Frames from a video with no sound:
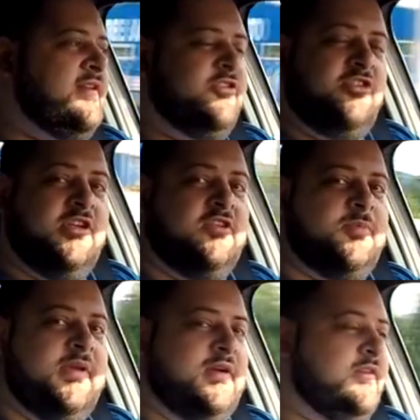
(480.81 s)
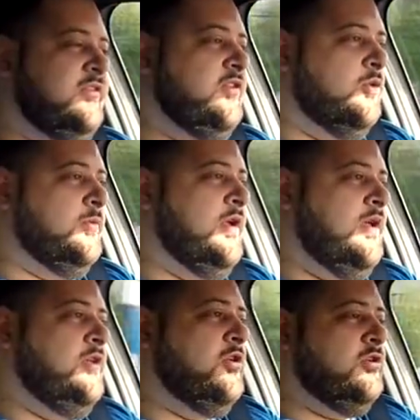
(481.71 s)
energy is being consumed.
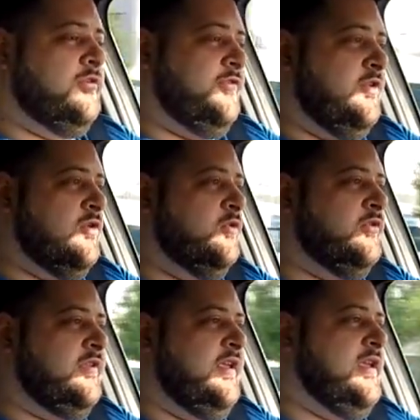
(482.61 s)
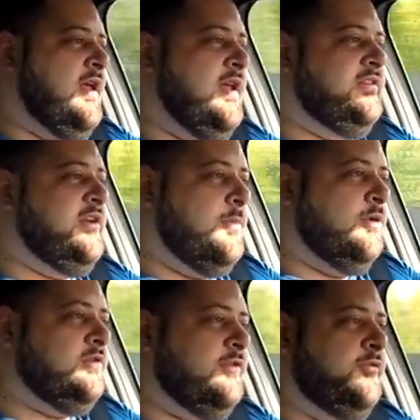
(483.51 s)
You could have used the electric
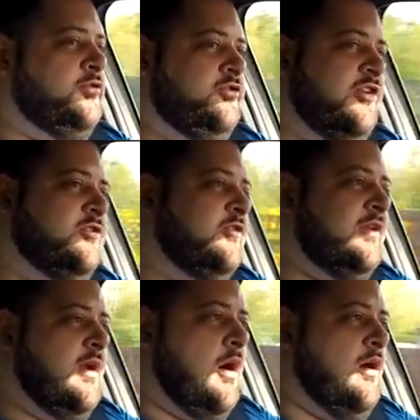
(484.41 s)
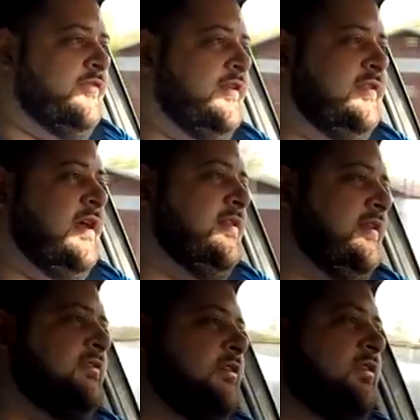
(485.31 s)
motor just to set off, and then
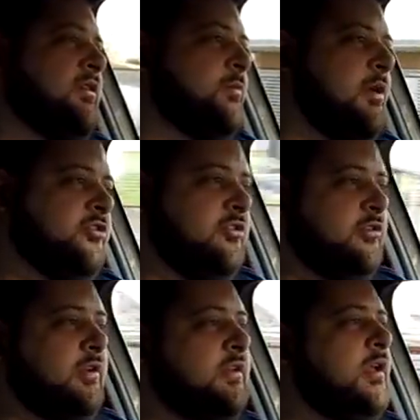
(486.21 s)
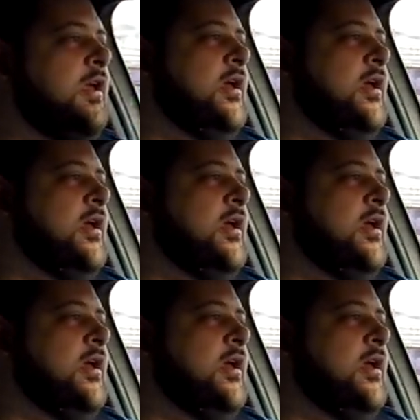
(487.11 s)
the internal combustion unit.